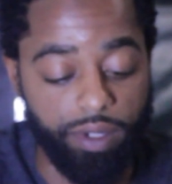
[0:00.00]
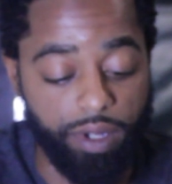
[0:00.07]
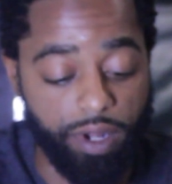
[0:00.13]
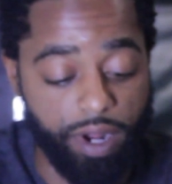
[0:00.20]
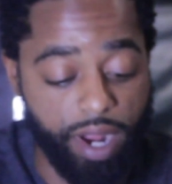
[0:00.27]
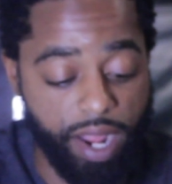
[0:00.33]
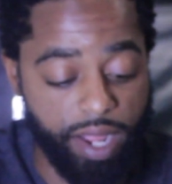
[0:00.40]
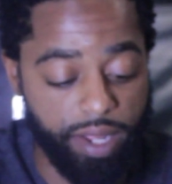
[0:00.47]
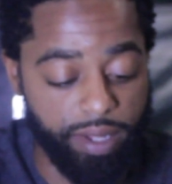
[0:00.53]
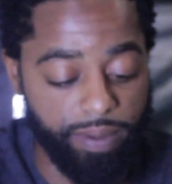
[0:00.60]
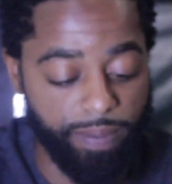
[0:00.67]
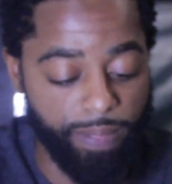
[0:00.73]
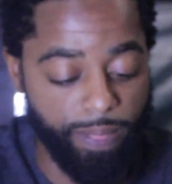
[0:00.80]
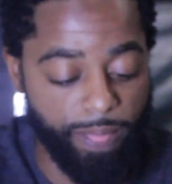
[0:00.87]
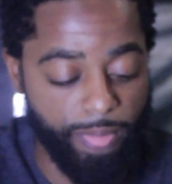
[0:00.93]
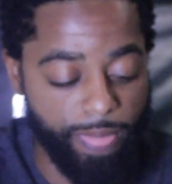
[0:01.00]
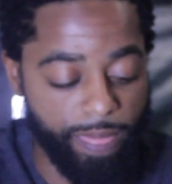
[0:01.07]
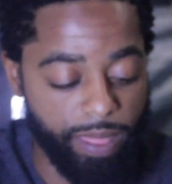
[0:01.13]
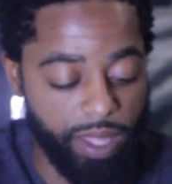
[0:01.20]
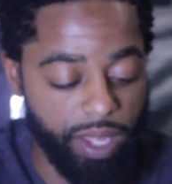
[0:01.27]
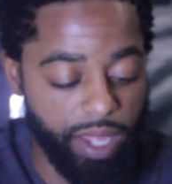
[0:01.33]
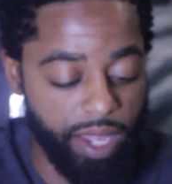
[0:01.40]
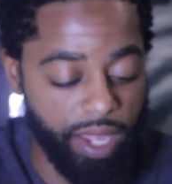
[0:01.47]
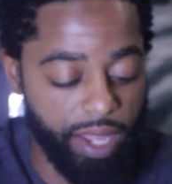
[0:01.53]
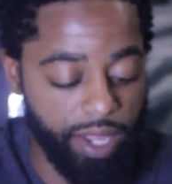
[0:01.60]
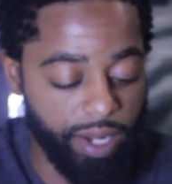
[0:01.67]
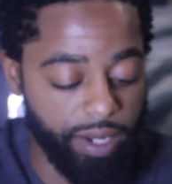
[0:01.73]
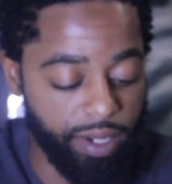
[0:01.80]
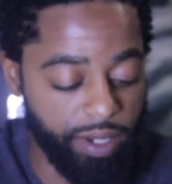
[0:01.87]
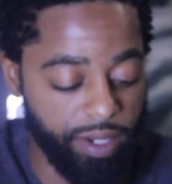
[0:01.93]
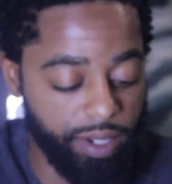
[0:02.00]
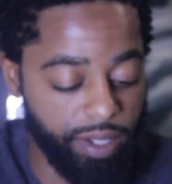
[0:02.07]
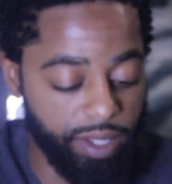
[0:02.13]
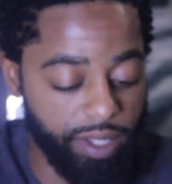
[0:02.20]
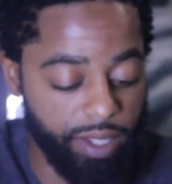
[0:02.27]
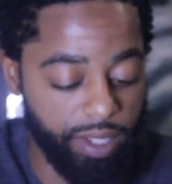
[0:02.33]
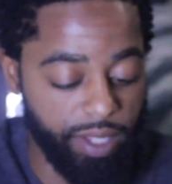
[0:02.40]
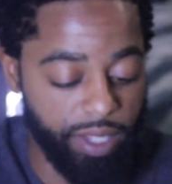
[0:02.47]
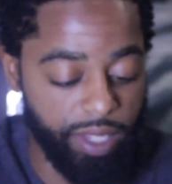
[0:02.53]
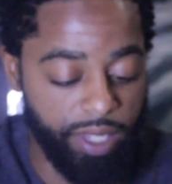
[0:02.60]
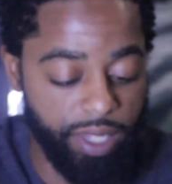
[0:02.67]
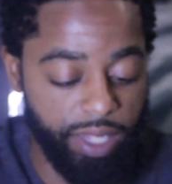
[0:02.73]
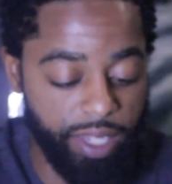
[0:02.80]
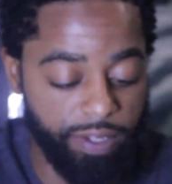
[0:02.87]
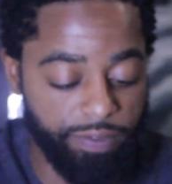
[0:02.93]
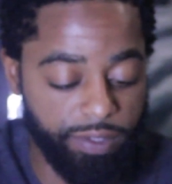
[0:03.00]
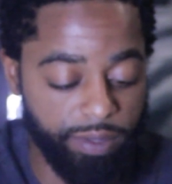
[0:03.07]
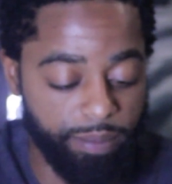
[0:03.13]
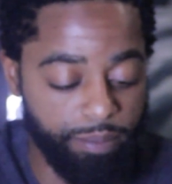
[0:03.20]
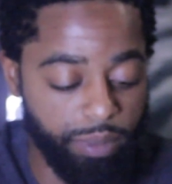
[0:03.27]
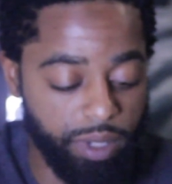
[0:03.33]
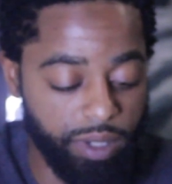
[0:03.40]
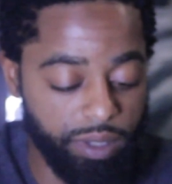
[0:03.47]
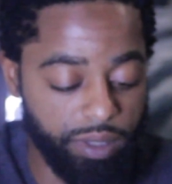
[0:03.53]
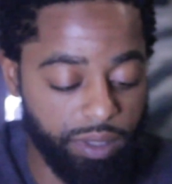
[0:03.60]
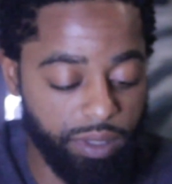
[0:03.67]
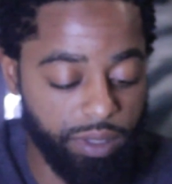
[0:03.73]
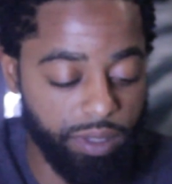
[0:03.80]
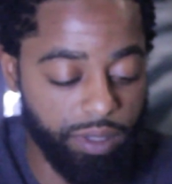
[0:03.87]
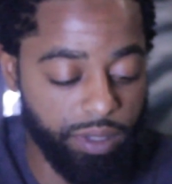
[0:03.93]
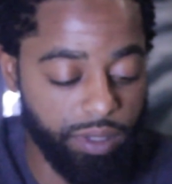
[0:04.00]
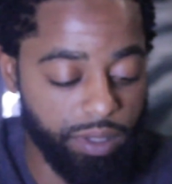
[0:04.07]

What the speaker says: Alright? And he gives some books.